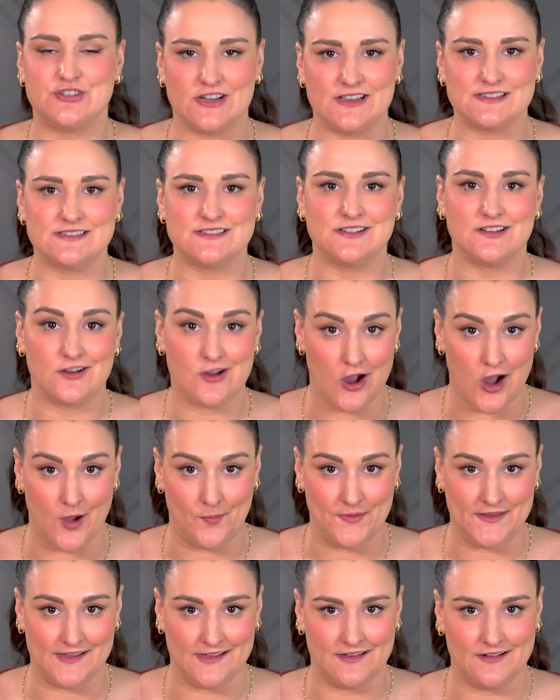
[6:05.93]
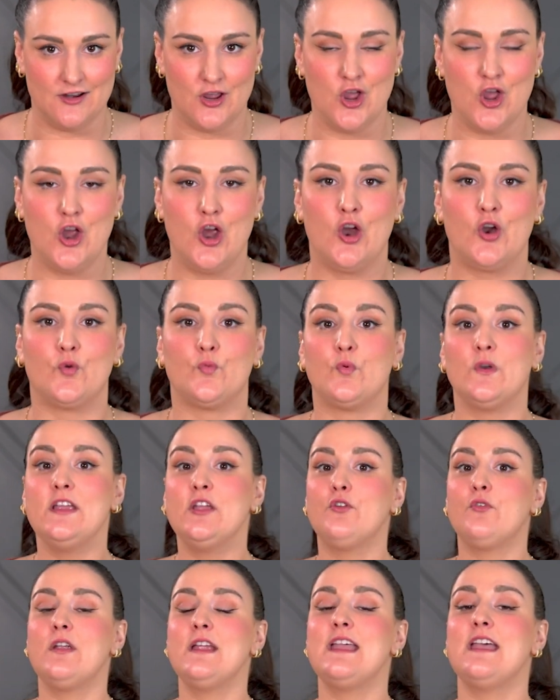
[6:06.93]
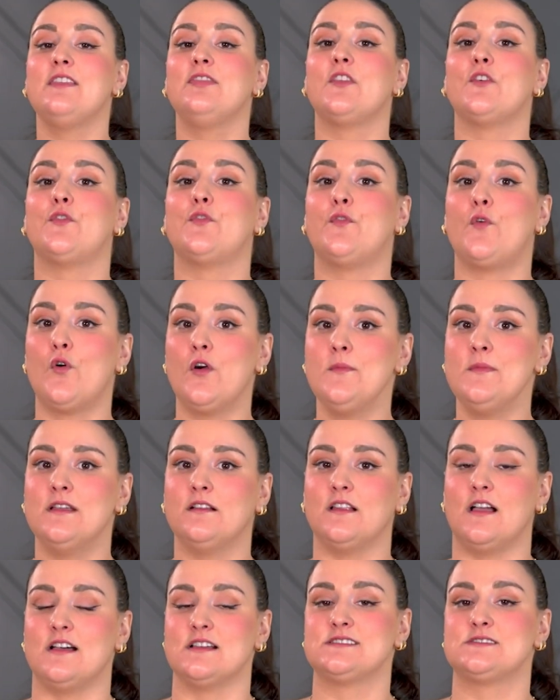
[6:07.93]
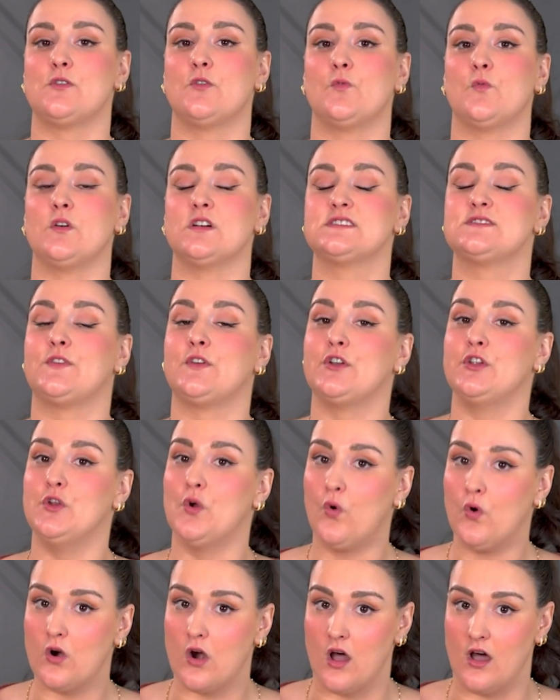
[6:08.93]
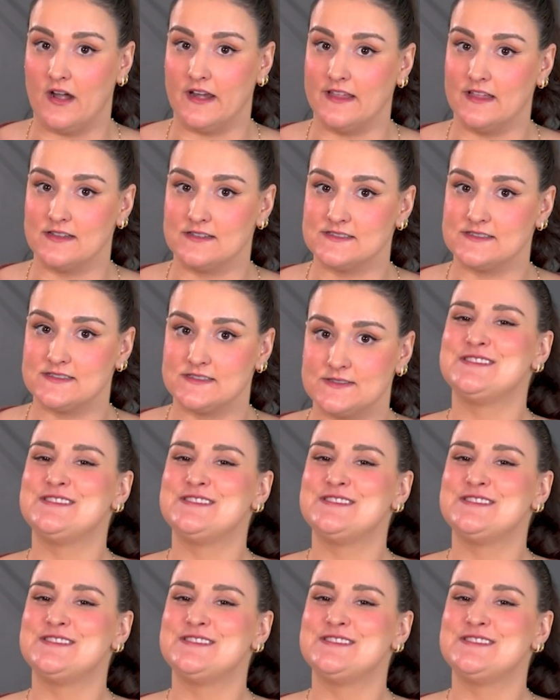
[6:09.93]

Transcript: just copy it recreate the formula so it works for your audience.